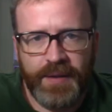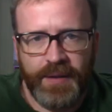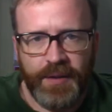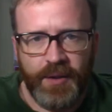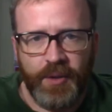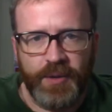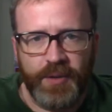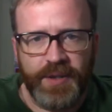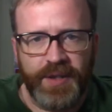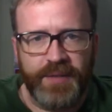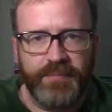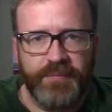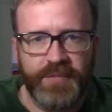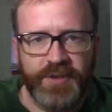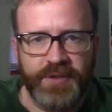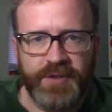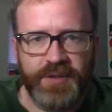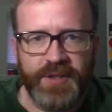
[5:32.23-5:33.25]
Okay,
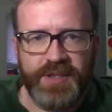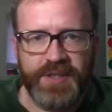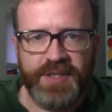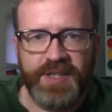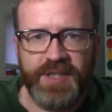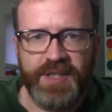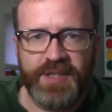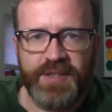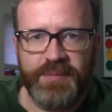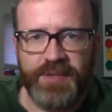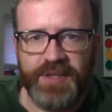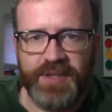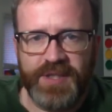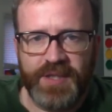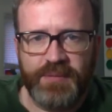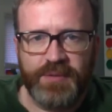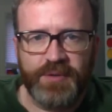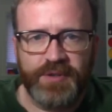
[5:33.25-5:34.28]
so let's take some
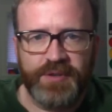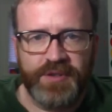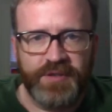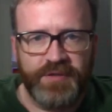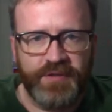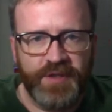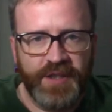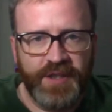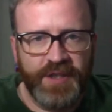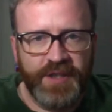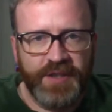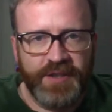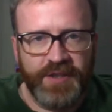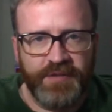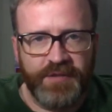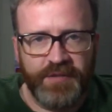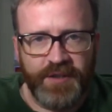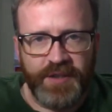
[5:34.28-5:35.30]
examples of
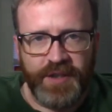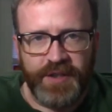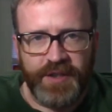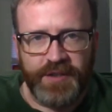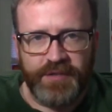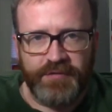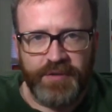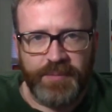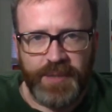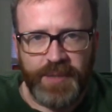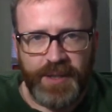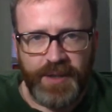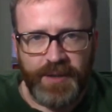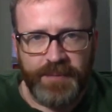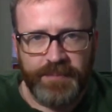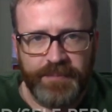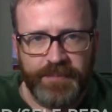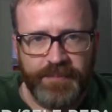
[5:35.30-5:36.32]
different kinds of
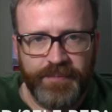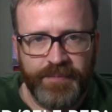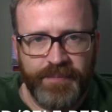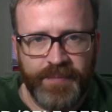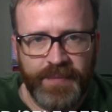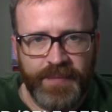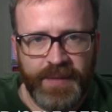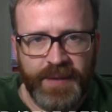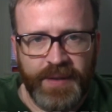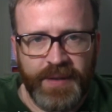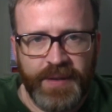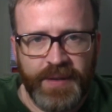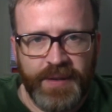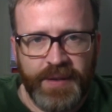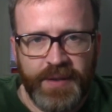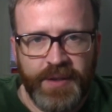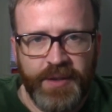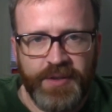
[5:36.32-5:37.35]
repair.
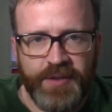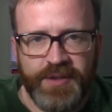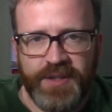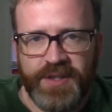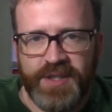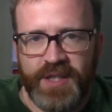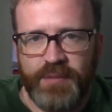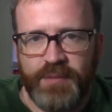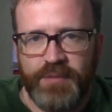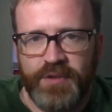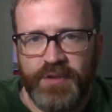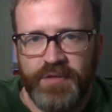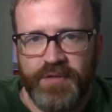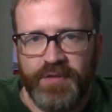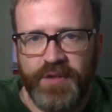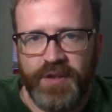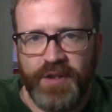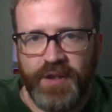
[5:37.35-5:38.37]
Here's an example
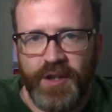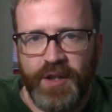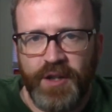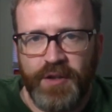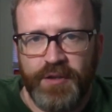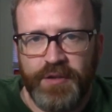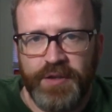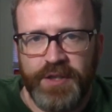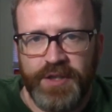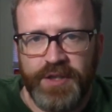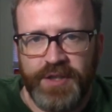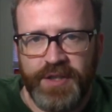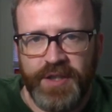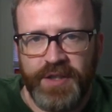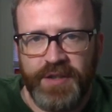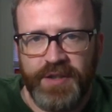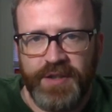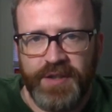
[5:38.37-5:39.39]
of
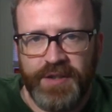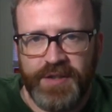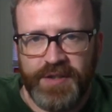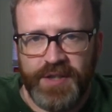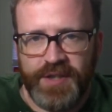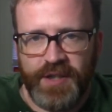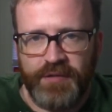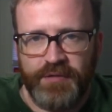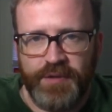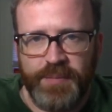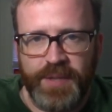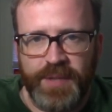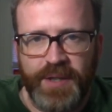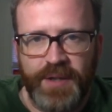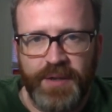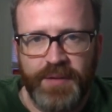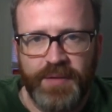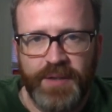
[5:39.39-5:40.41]
other-initiated
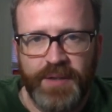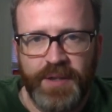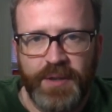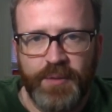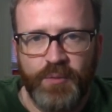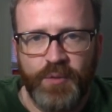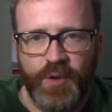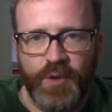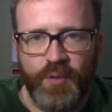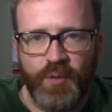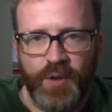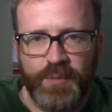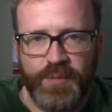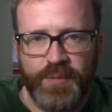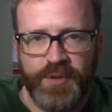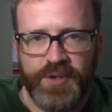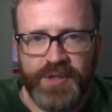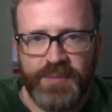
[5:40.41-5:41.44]
self-repair, where one
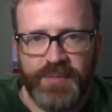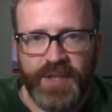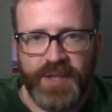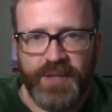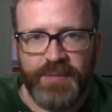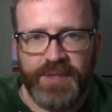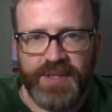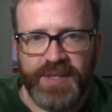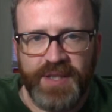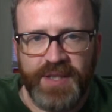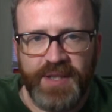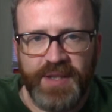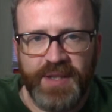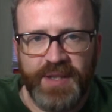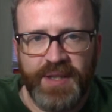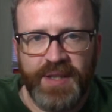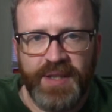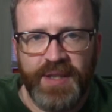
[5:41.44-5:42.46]
person made a
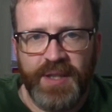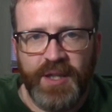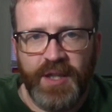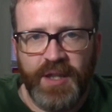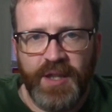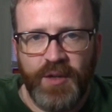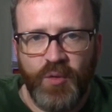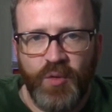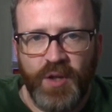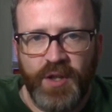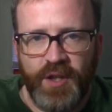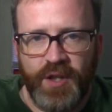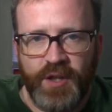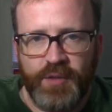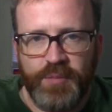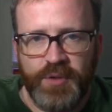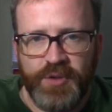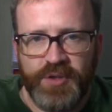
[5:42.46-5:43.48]
mistake,
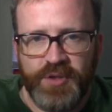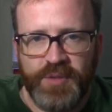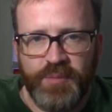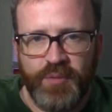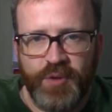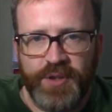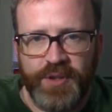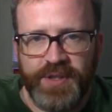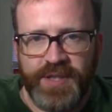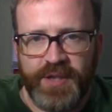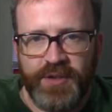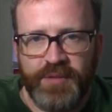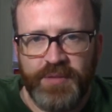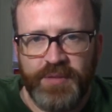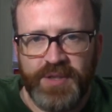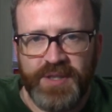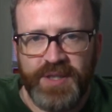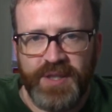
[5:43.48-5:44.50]
another person points out the
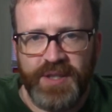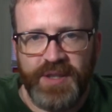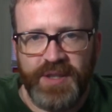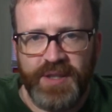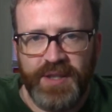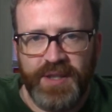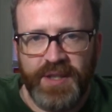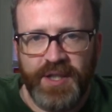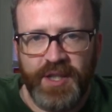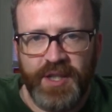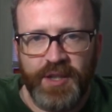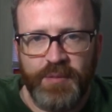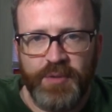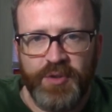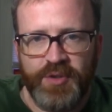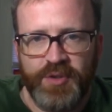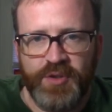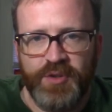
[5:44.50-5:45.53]
mistake, and the
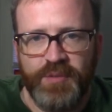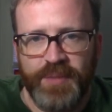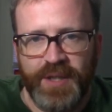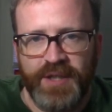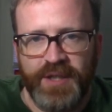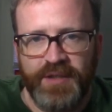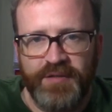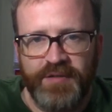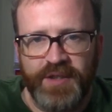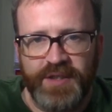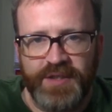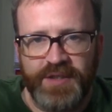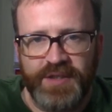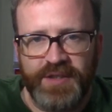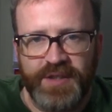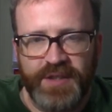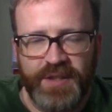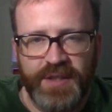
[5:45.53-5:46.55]
person who made it
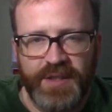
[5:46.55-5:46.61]
fixes it.